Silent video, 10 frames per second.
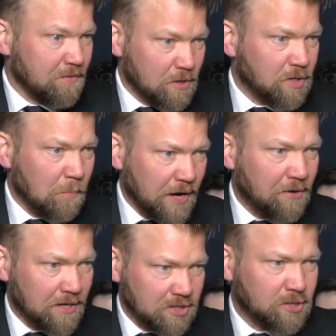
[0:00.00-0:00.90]
you're
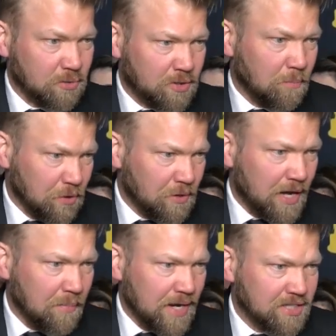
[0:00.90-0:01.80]
comparing us to computer
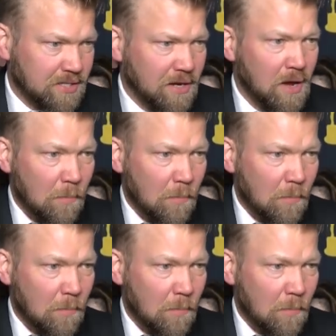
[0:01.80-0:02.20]
animation,